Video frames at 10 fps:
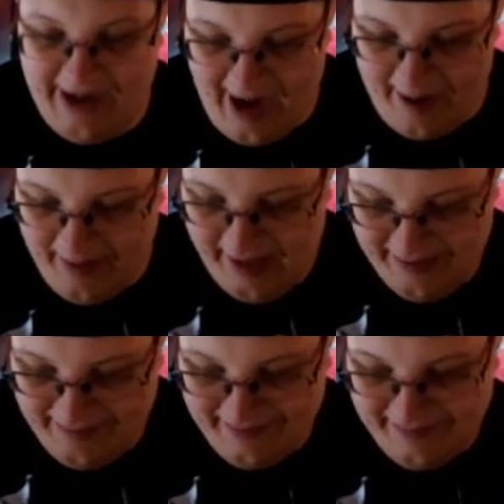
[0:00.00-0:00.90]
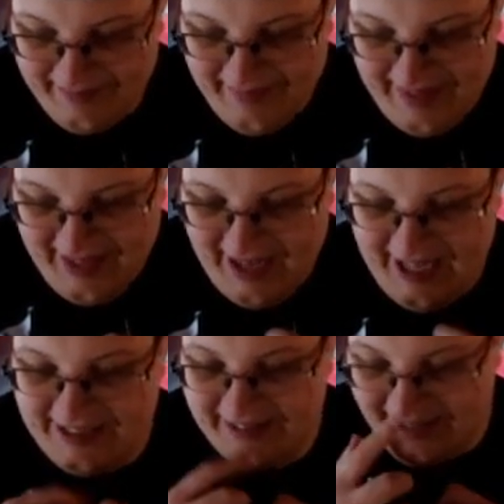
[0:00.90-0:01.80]
happy.
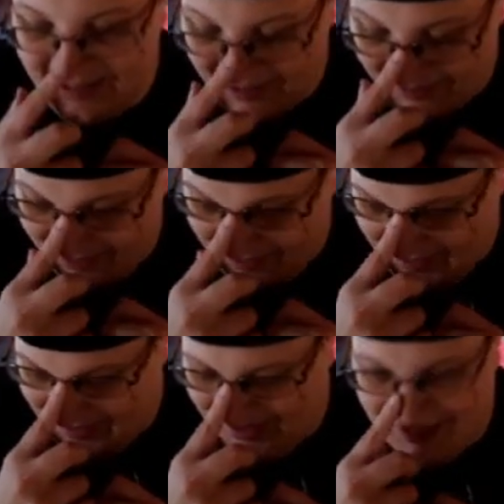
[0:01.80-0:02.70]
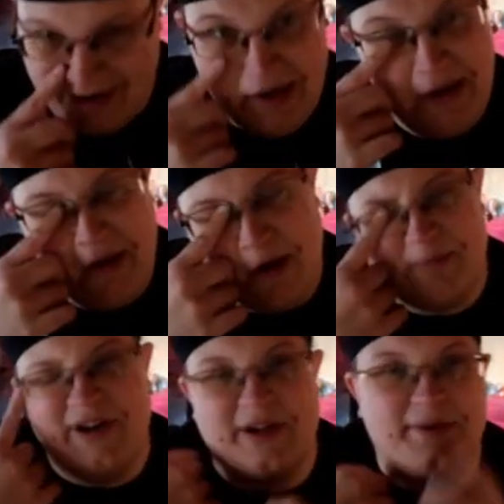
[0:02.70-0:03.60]
And Lilo
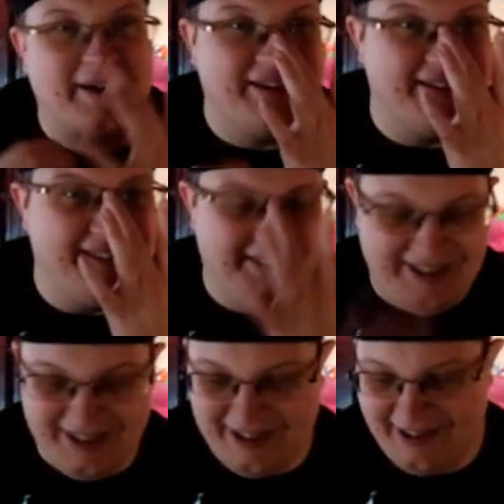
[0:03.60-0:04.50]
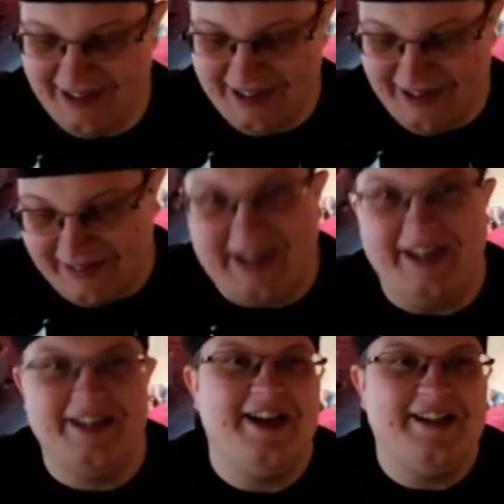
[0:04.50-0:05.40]
pretty quickly also
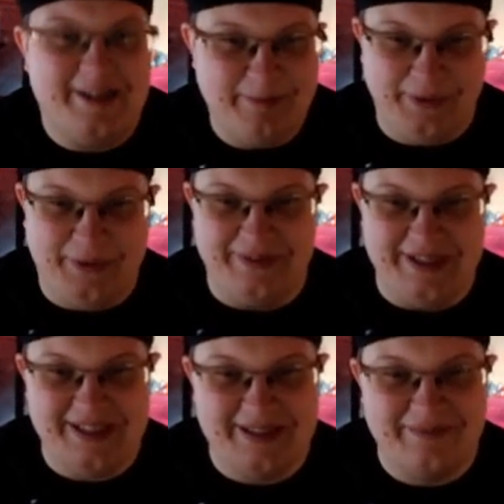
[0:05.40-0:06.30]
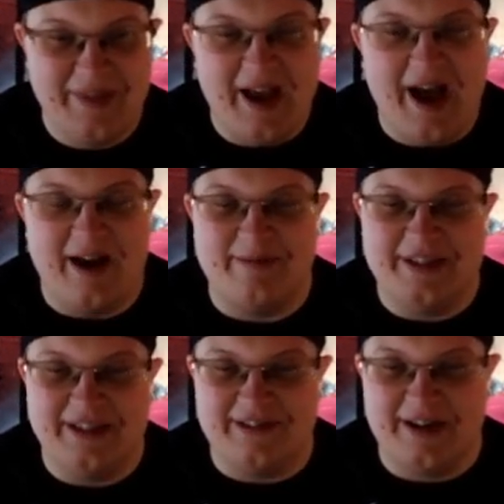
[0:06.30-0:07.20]
recognized both of us. I'm
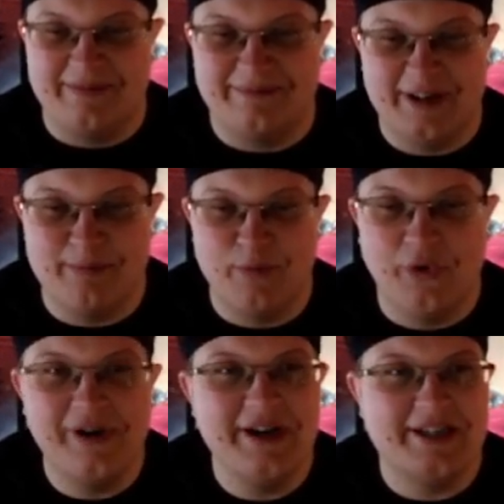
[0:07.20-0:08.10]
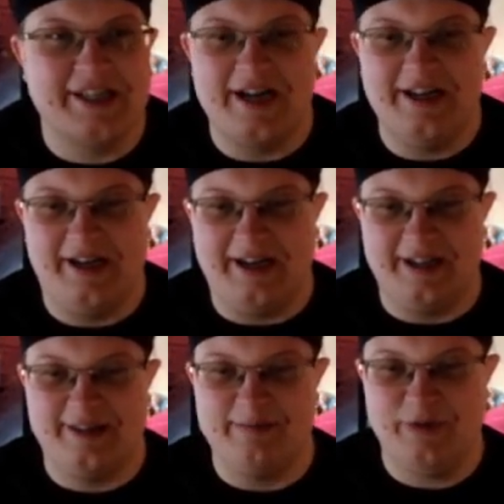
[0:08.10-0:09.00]
sorry. The more excited I
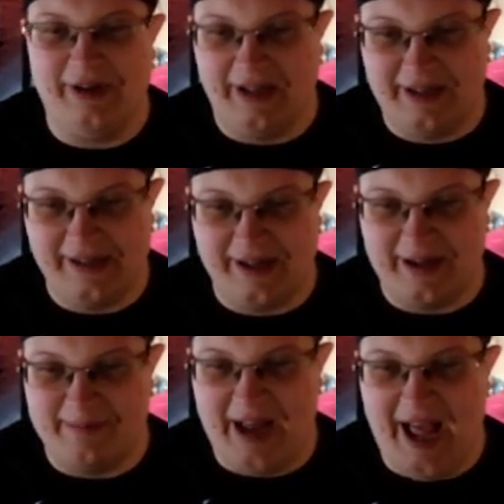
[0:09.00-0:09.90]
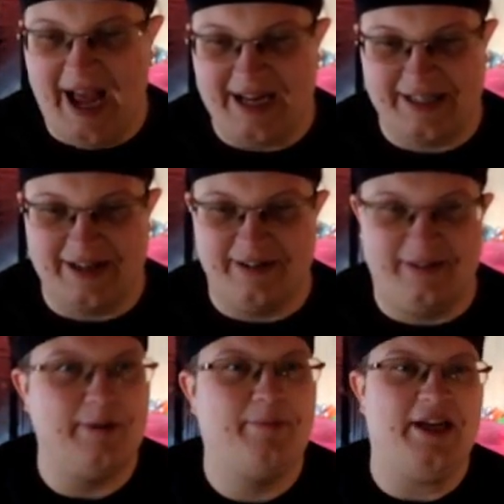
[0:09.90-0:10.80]
get, the more likely I am to
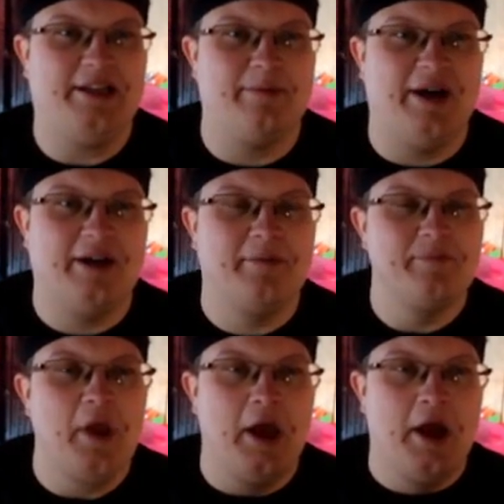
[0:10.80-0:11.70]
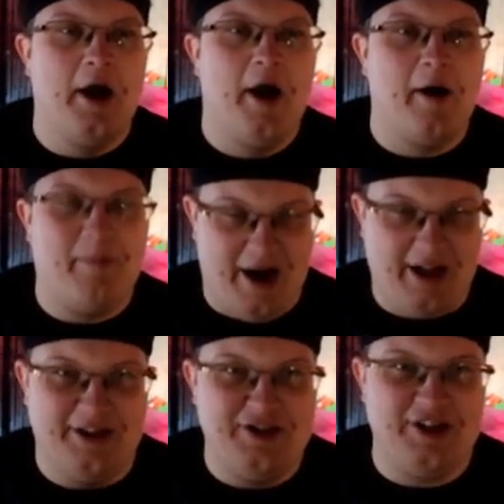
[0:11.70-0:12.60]
accidentally peek the mic.
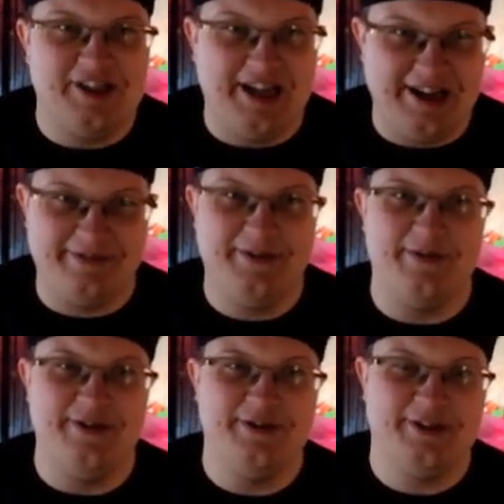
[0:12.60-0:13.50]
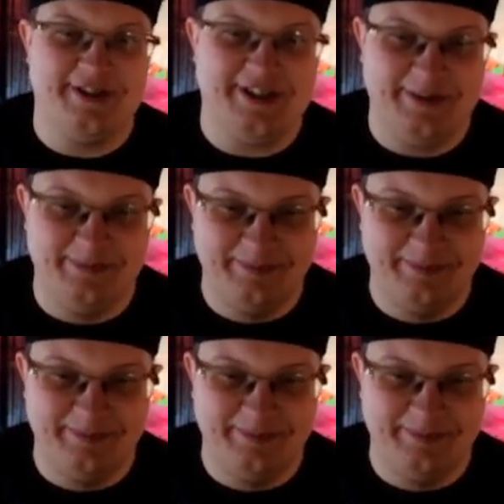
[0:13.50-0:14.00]
Apologies, headphone users.